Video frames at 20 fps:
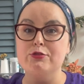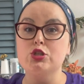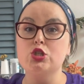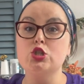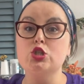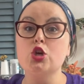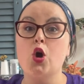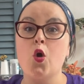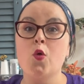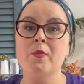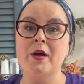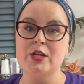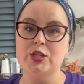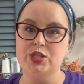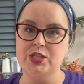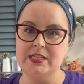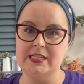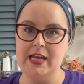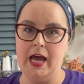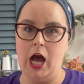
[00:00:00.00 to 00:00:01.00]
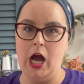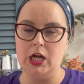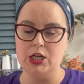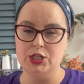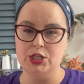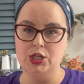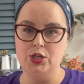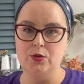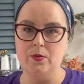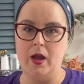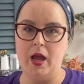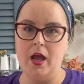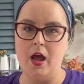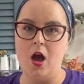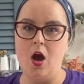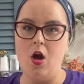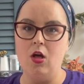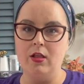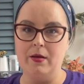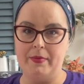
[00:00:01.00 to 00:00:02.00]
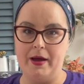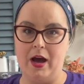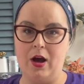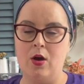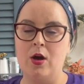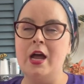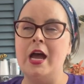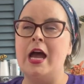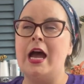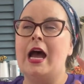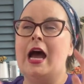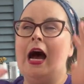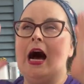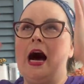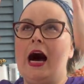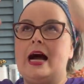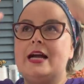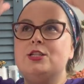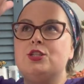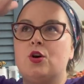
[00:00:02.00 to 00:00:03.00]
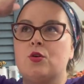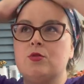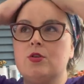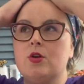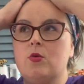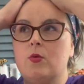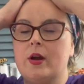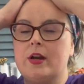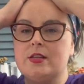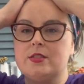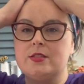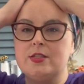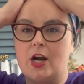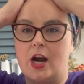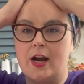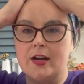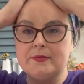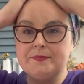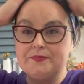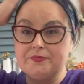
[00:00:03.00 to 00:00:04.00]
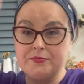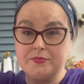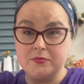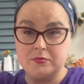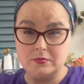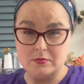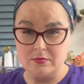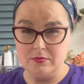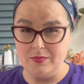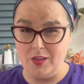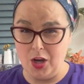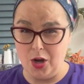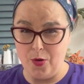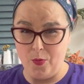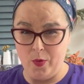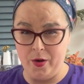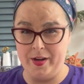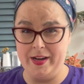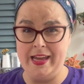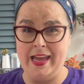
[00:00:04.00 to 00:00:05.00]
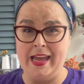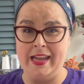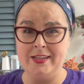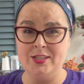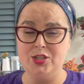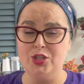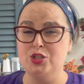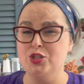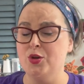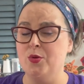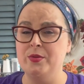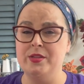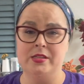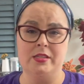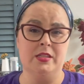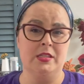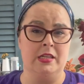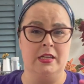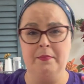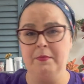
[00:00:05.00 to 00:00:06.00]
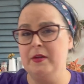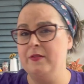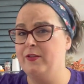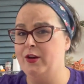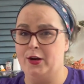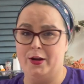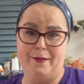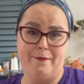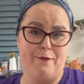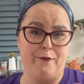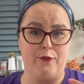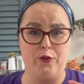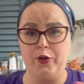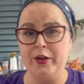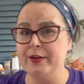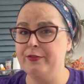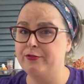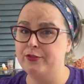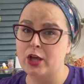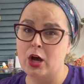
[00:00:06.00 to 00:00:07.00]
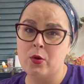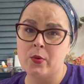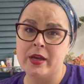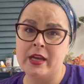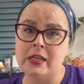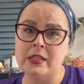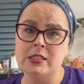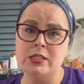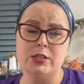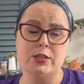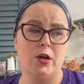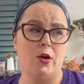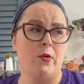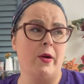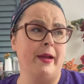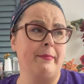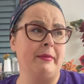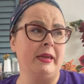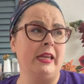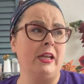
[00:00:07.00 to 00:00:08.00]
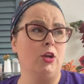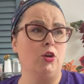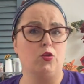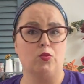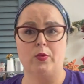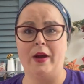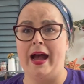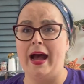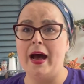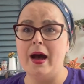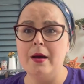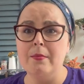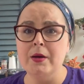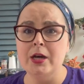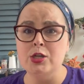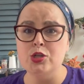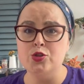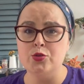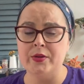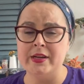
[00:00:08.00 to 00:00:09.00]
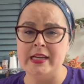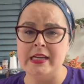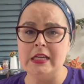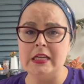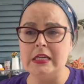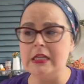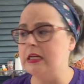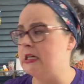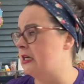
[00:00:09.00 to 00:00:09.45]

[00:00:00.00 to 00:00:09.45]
so much to talk to you all about. I don't know where to start or where to end. So this is going to be very free flowing. So, I mean, grab a drink,